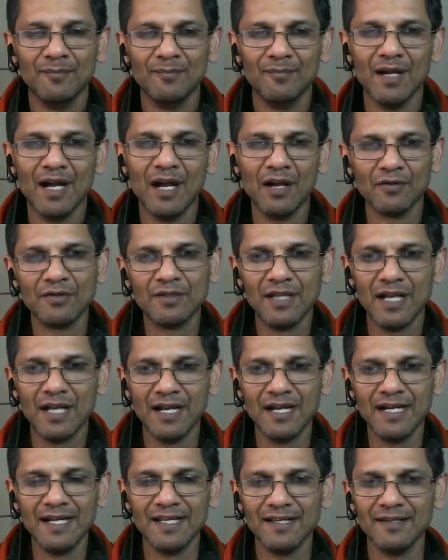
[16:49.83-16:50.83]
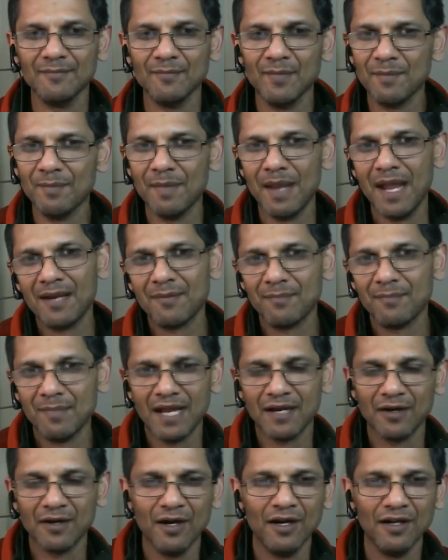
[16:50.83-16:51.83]
outside and my
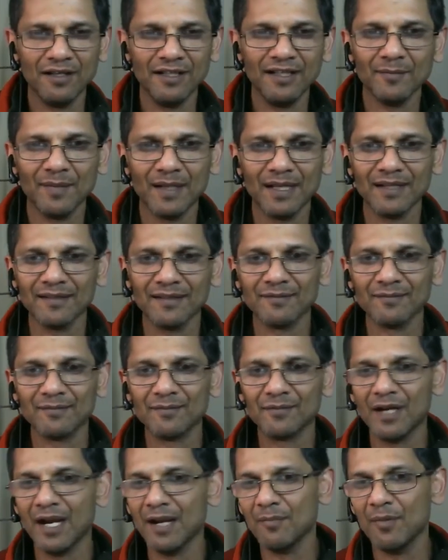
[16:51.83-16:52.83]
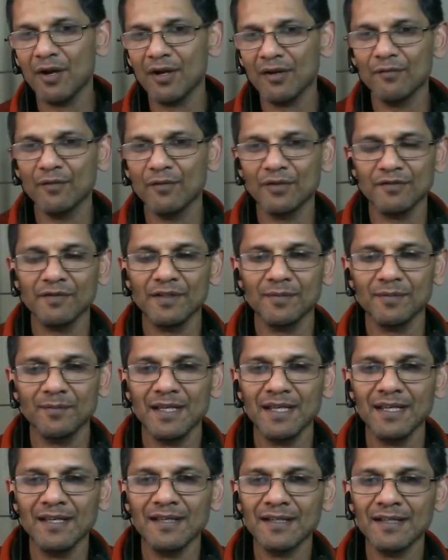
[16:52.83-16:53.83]
backpack on, and my tripod was with
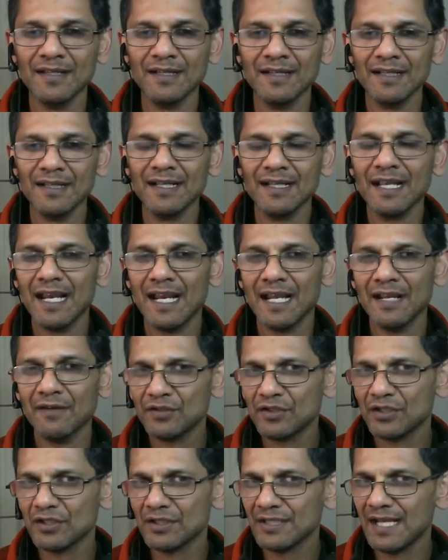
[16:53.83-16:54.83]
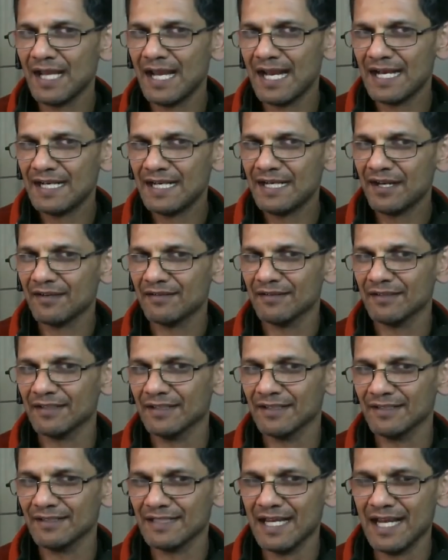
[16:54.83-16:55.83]
me. And I was just hand carrying
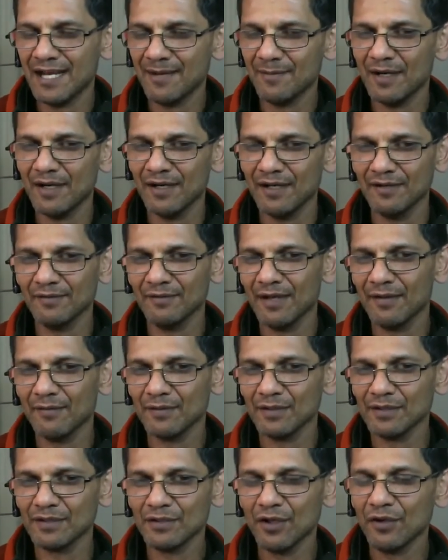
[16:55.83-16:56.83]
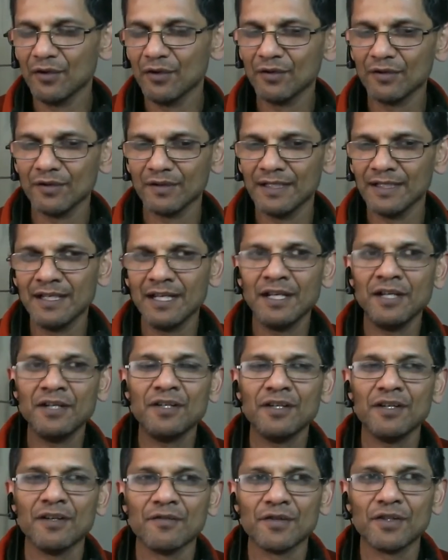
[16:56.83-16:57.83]
this camera. I was no
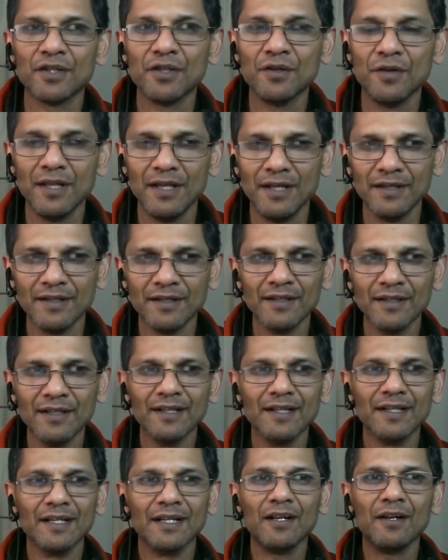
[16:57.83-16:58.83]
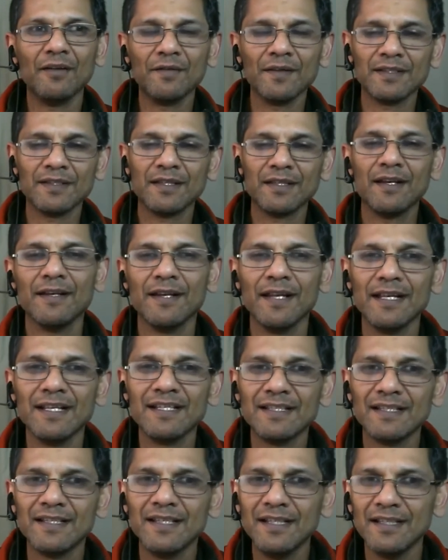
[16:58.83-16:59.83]
intention of shooting. All of a sudden, I
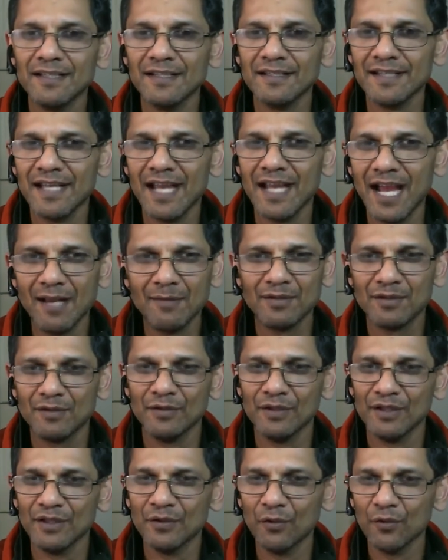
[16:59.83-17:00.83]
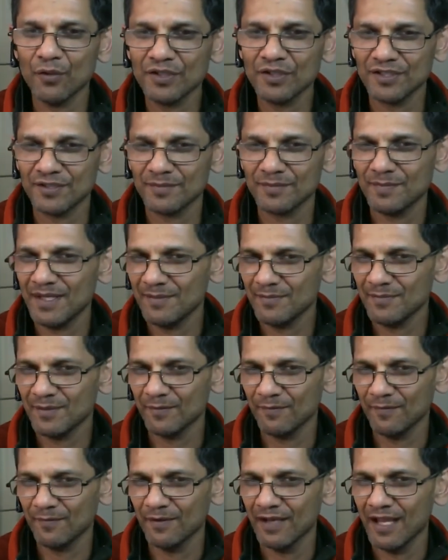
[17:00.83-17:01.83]
see this absolutely gorgeous beams
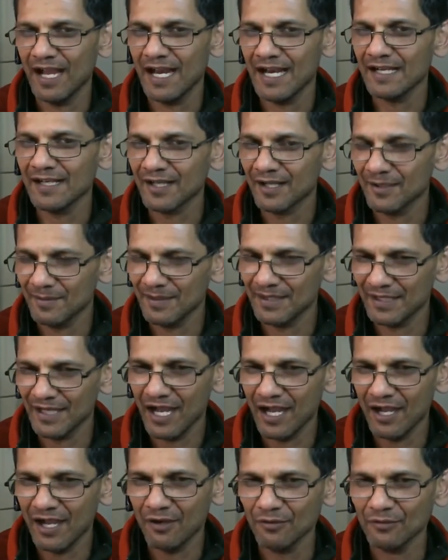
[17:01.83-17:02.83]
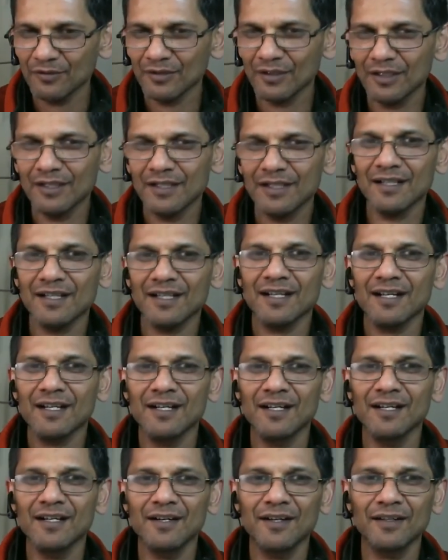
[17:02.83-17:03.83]
of light coming down
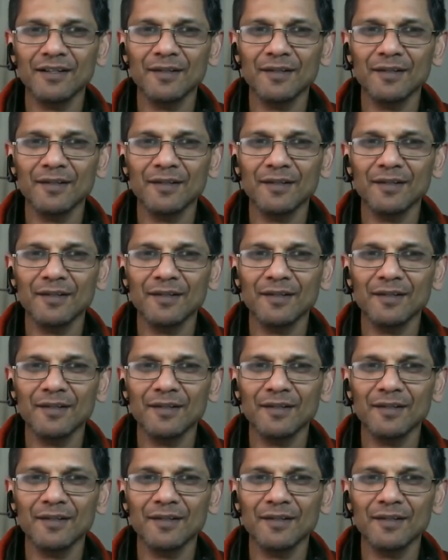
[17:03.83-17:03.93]
on the